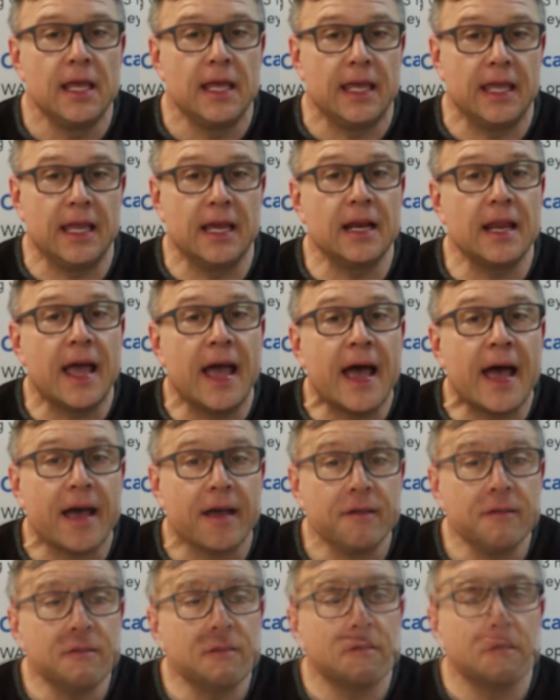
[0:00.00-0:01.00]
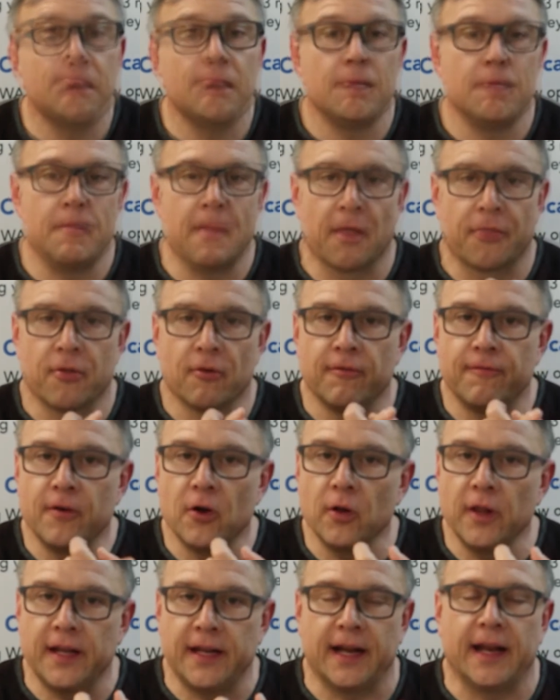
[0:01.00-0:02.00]
It has
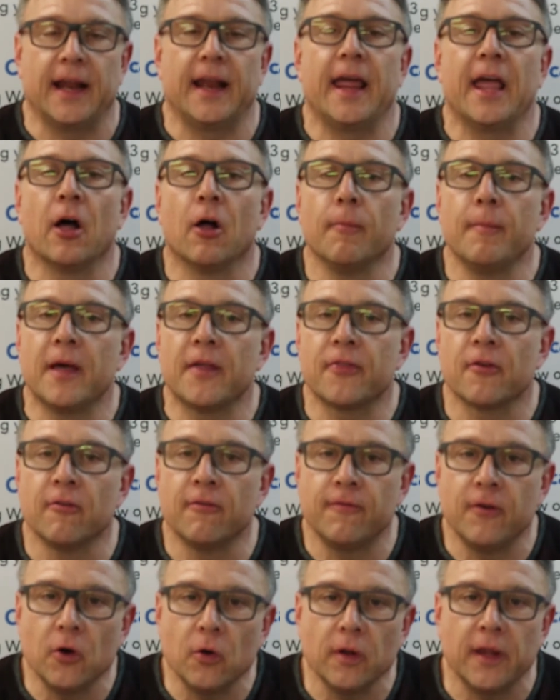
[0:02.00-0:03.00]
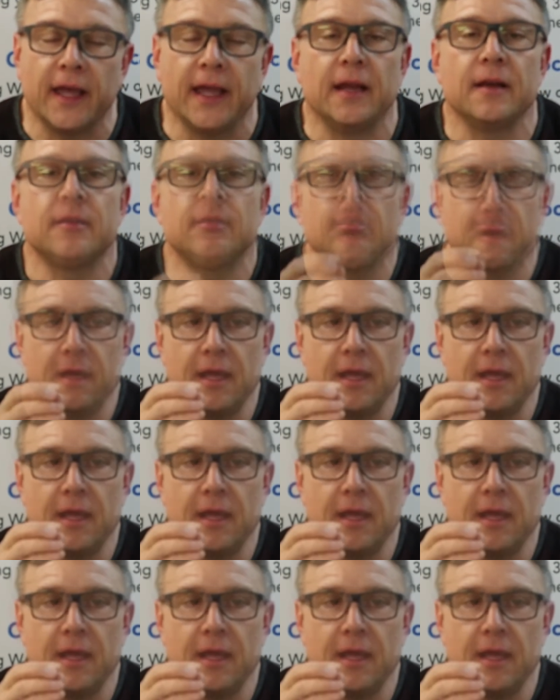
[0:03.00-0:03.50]
methylfolate in it, L-methylfolate.